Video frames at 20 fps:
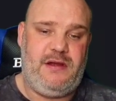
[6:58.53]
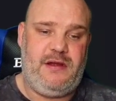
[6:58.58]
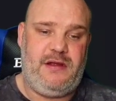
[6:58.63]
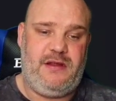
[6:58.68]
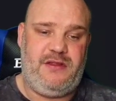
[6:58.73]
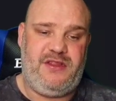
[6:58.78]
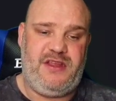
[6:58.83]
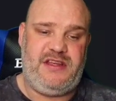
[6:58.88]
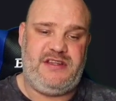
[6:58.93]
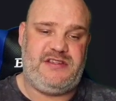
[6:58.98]

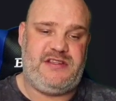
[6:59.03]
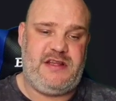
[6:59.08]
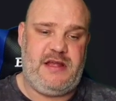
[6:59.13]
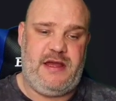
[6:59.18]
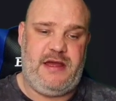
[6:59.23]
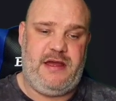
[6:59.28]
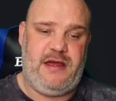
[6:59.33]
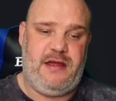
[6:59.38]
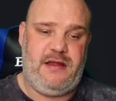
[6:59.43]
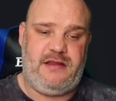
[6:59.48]
These
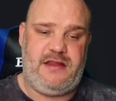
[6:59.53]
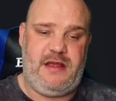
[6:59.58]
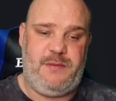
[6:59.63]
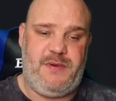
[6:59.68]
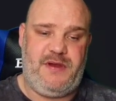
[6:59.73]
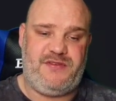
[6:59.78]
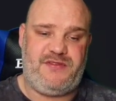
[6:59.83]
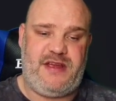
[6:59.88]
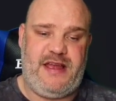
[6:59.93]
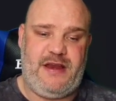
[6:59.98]

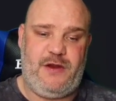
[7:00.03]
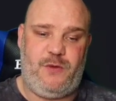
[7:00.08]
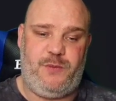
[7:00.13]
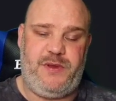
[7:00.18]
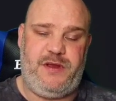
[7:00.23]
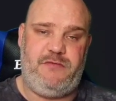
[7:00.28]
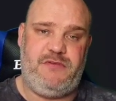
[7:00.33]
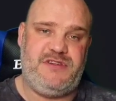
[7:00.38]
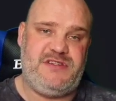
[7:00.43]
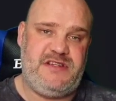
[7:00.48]
debuffs cannot
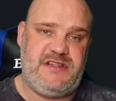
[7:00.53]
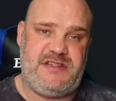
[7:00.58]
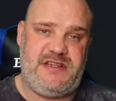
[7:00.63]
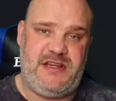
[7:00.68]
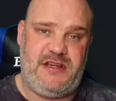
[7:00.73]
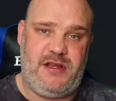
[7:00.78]
be resisted.